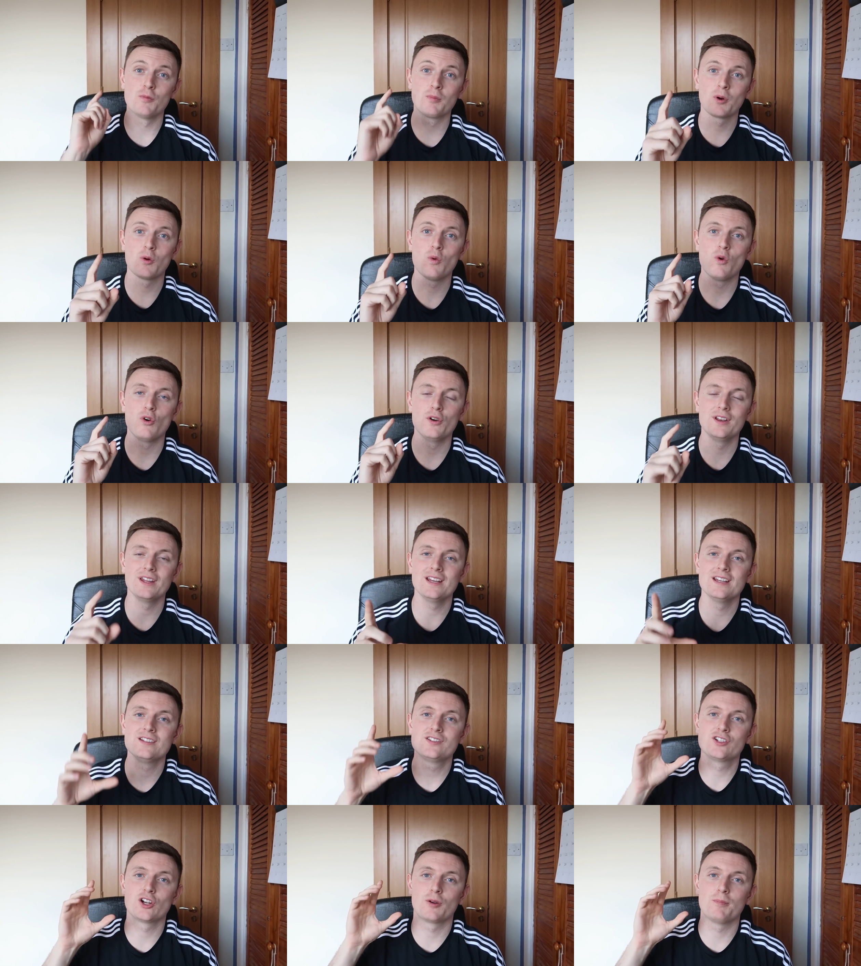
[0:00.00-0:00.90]
number one
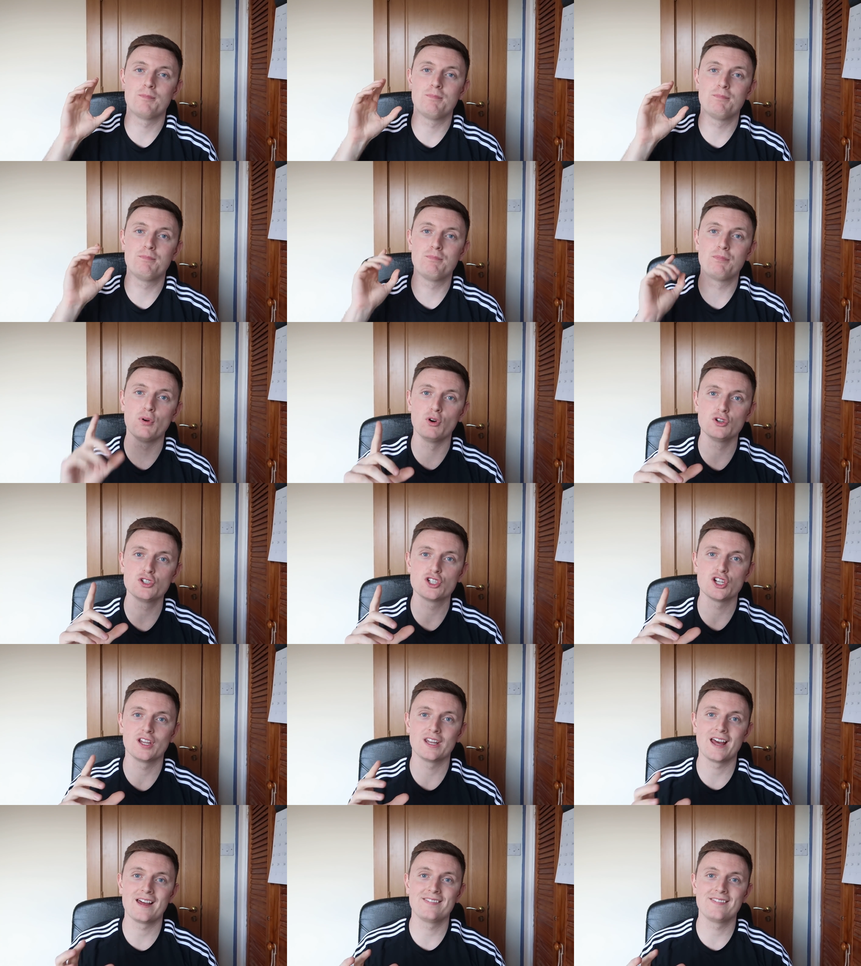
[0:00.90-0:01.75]
is your budget,